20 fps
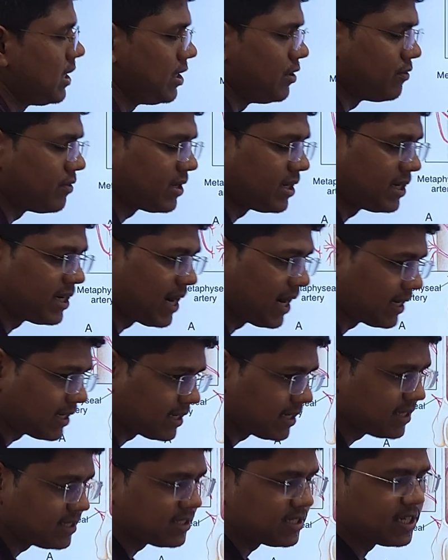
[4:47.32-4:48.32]
nutrient
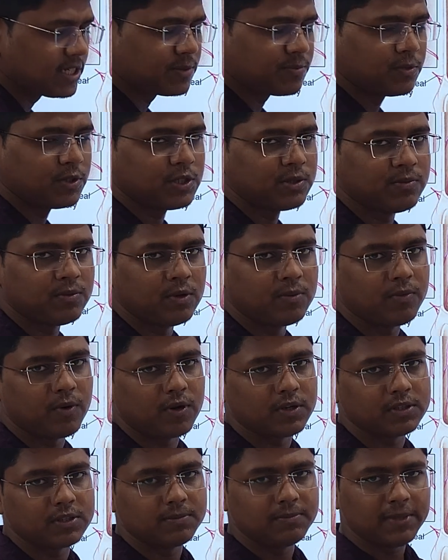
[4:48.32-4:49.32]
artery is responsible
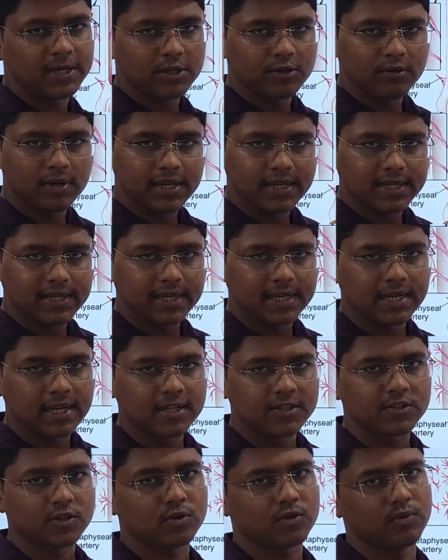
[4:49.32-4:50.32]
for the medullary
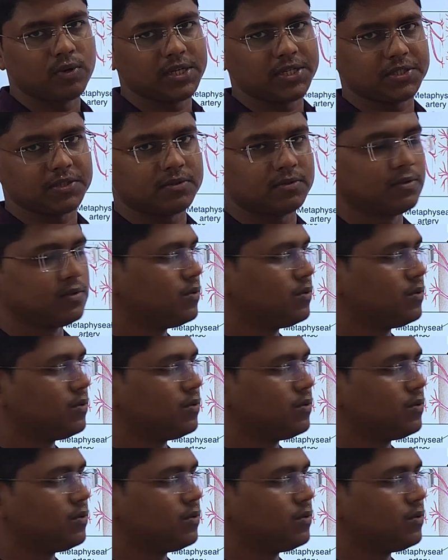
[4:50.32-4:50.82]
canal circulation.